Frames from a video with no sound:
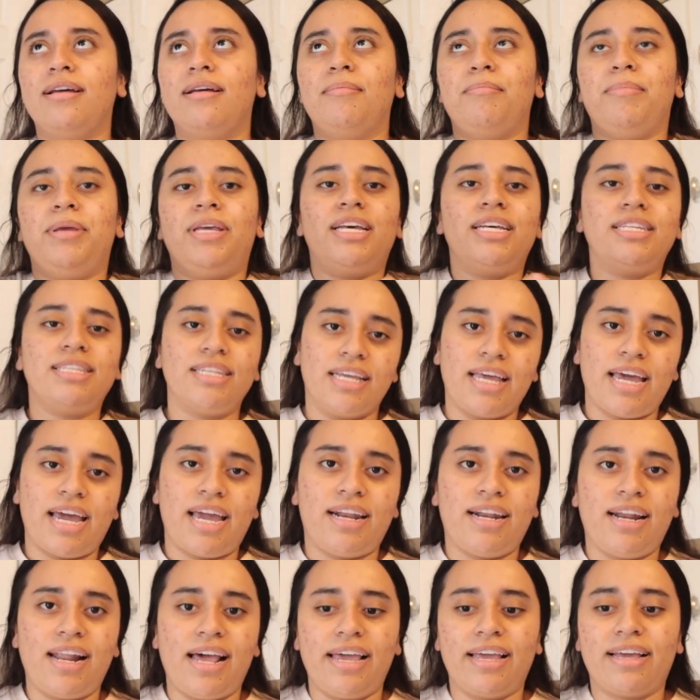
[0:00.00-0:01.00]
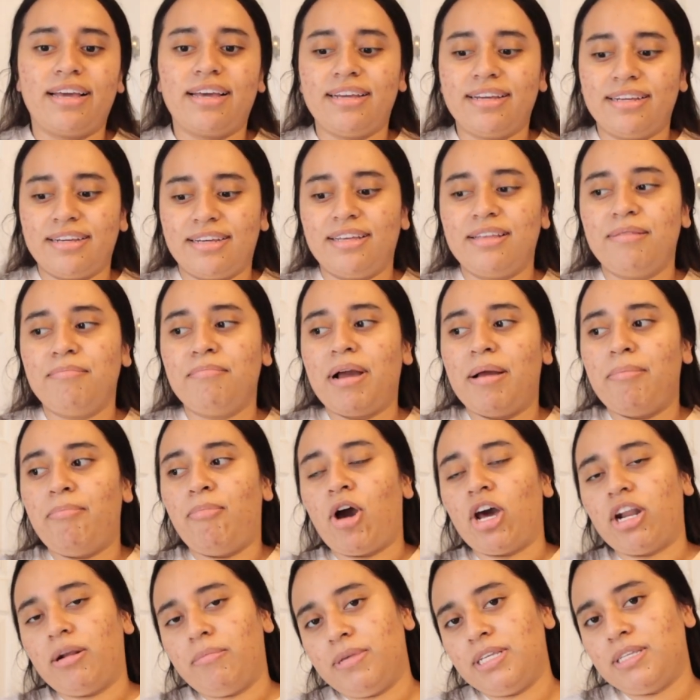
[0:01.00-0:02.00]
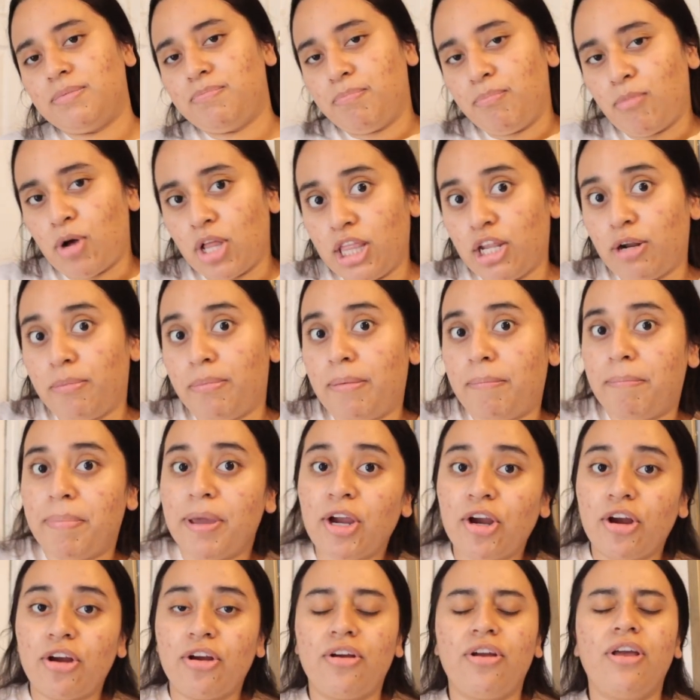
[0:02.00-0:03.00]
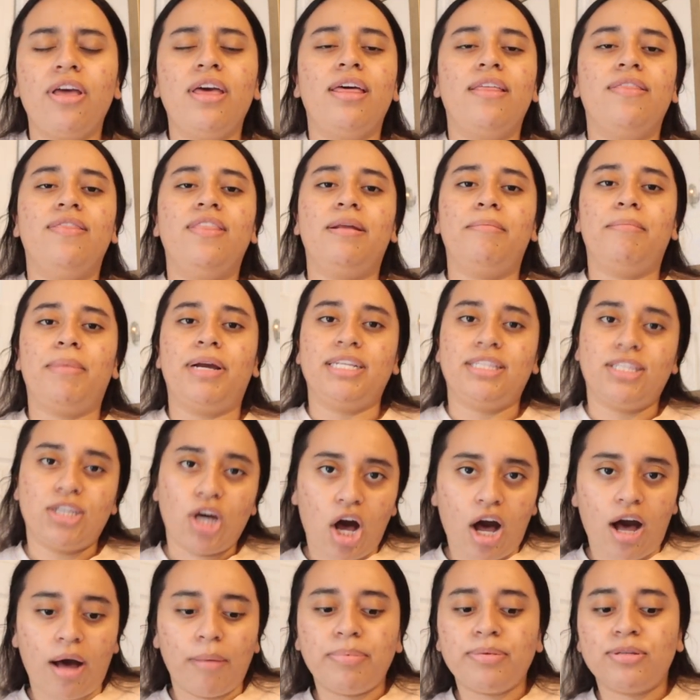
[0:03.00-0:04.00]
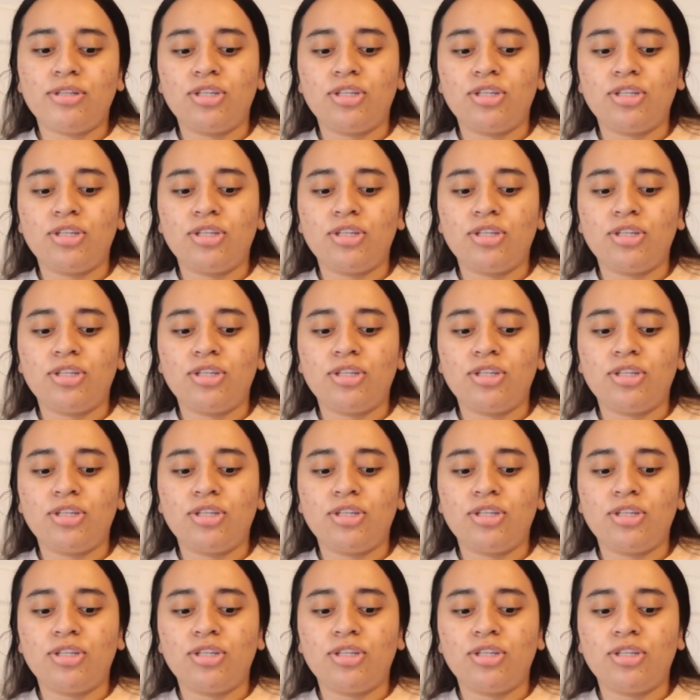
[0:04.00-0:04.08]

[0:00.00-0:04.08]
because, again, like, my bottom is a little bit bigger than my top.